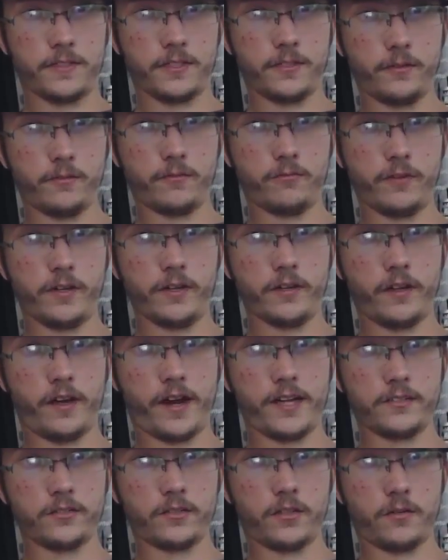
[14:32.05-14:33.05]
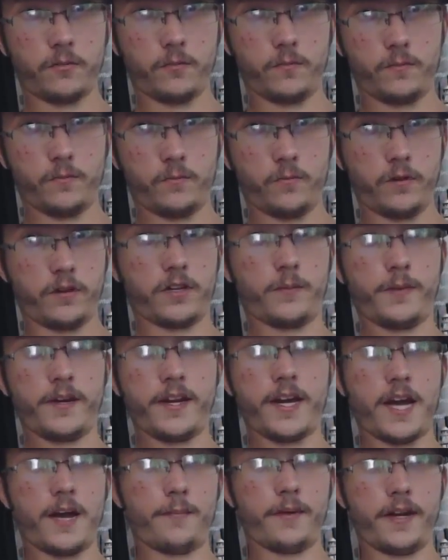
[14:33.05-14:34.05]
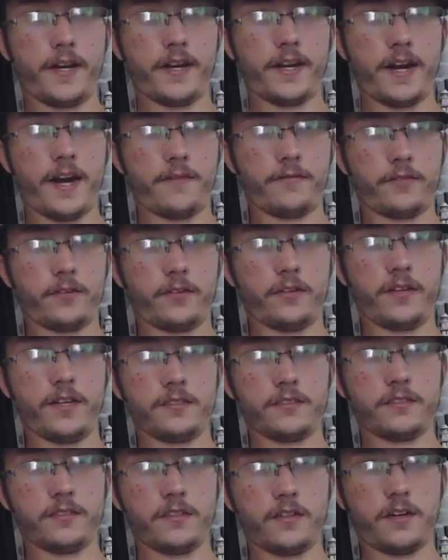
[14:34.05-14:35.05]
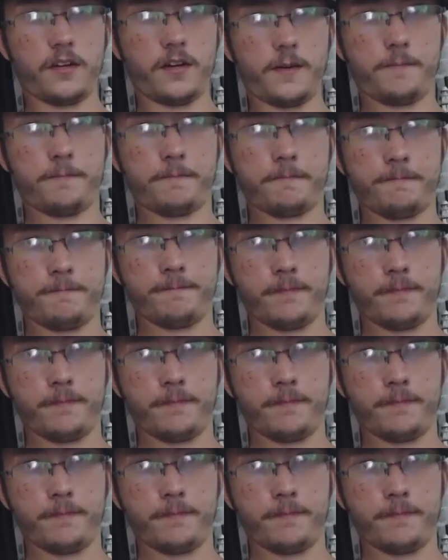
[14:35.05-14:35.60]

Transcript: to realize or what could be happening after this. Uh,